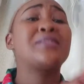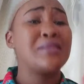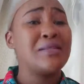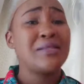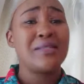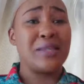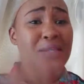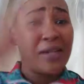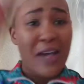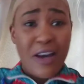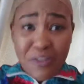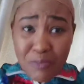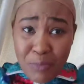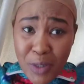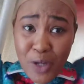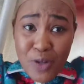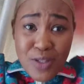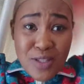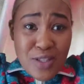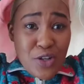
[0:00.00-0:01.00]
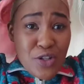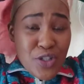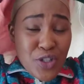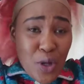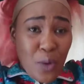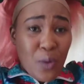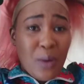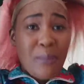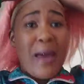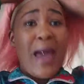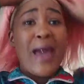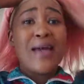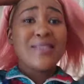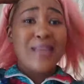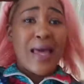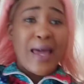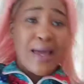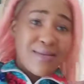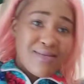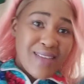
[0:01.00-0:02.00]
this enough because they're so
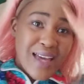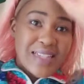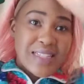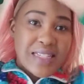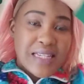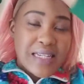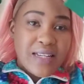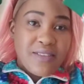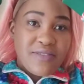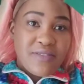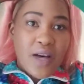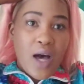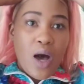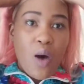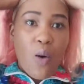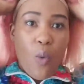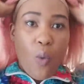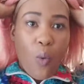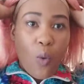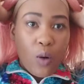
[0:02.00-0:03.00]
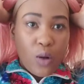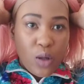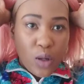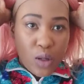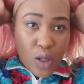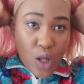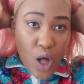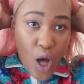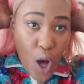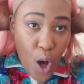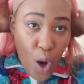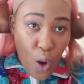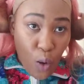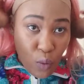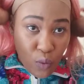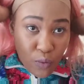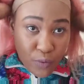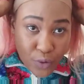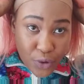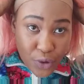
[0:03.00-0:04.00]
amazing. They deliver all
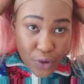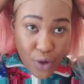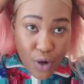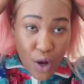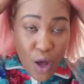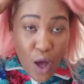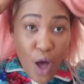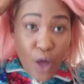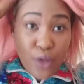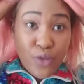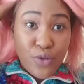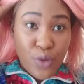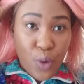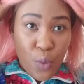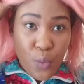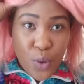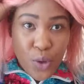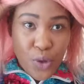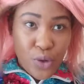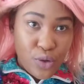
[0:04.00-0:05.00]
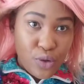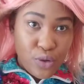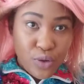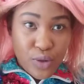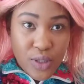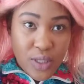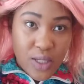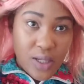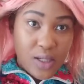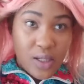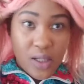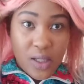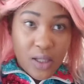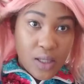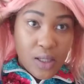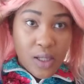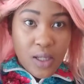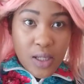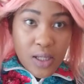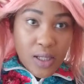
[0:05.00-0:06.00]
over the world.
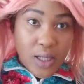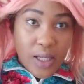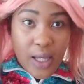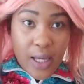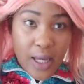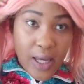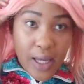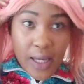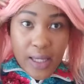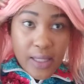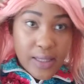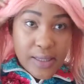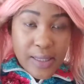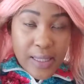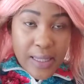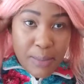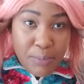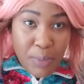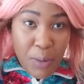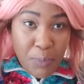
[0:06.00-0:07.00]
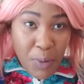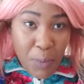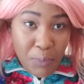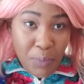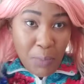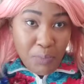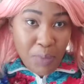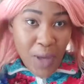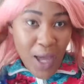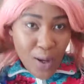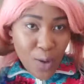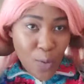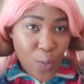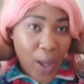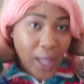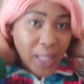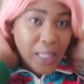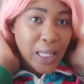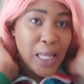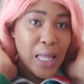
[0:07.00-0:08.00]
Okay, pink
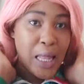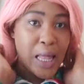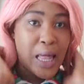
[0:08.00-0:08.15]
wig,